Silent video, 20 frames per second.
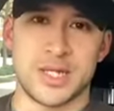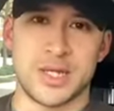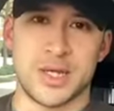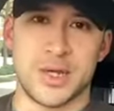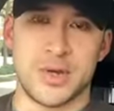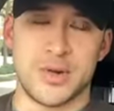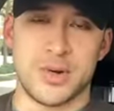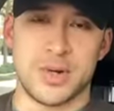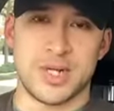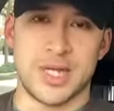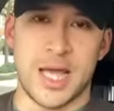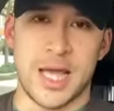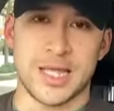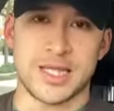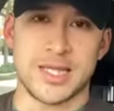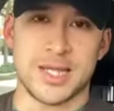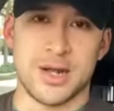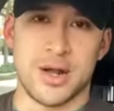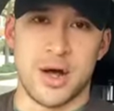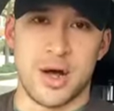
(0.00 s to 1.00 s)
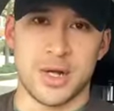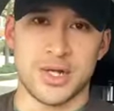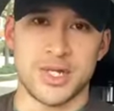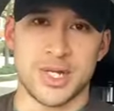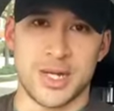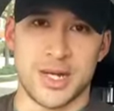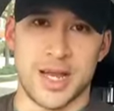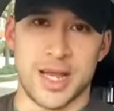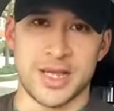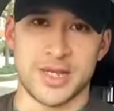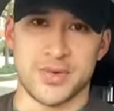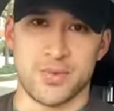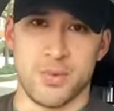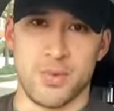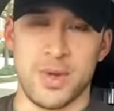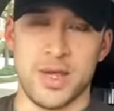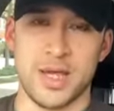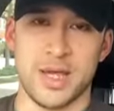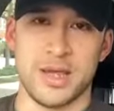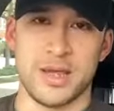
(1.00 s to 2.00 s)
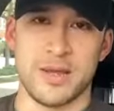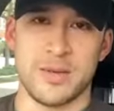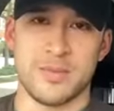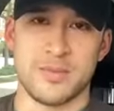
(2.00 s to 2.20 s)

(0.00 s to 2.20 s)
to go to tax deed auction next week,